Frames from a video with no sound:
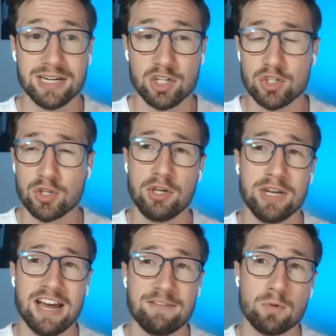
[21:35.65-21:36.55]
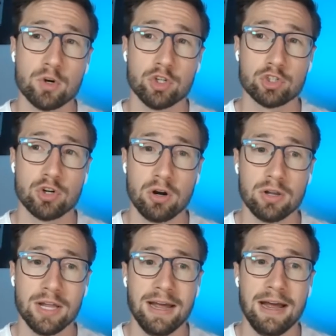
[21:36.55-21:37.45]
just so that you can have more
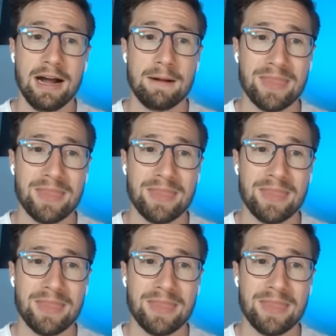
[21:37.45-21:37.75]
control um,